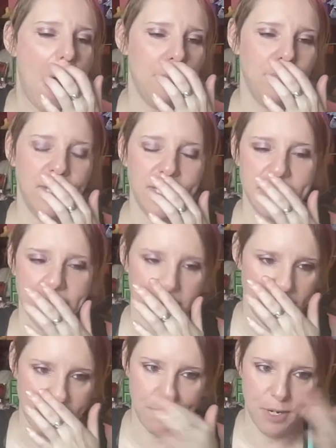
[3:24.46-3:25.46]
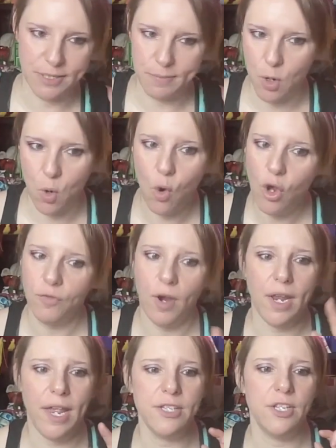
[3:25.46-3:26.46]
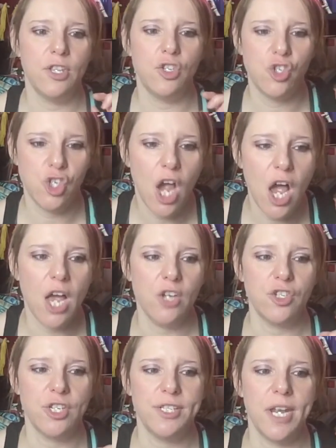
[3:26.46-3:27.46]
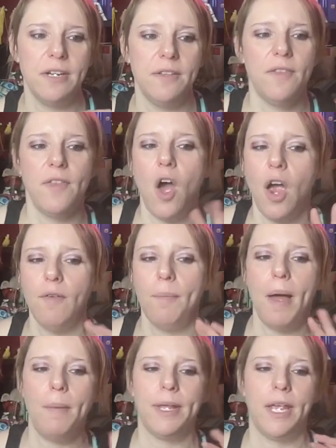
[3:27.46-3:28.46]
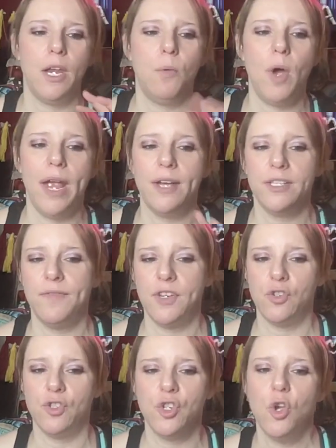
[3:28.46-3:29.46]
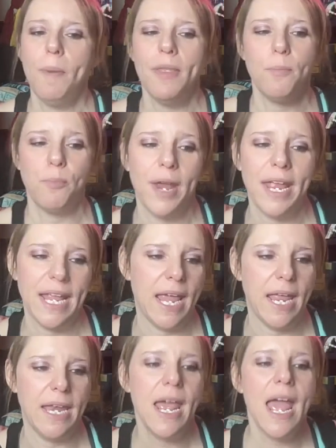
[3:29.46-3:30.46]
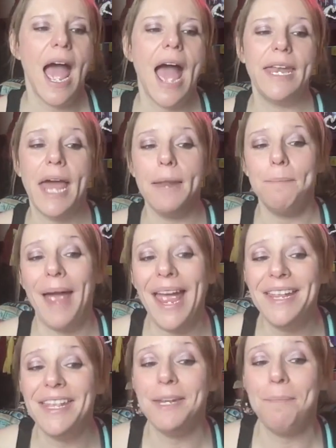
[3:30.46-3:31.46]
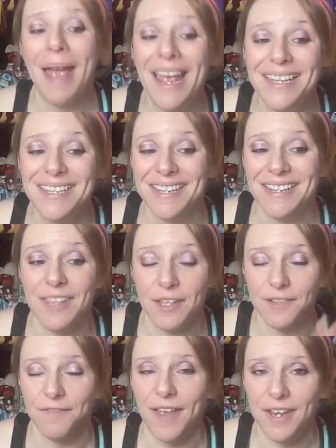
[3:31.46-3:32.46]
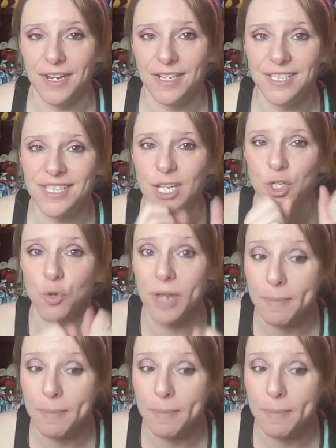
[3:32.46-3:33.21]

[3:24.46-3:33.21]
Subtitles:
this person, McCord, elected the judge, contending that the high Republican and White House officials knew about the break-in and had paid the defendants to keep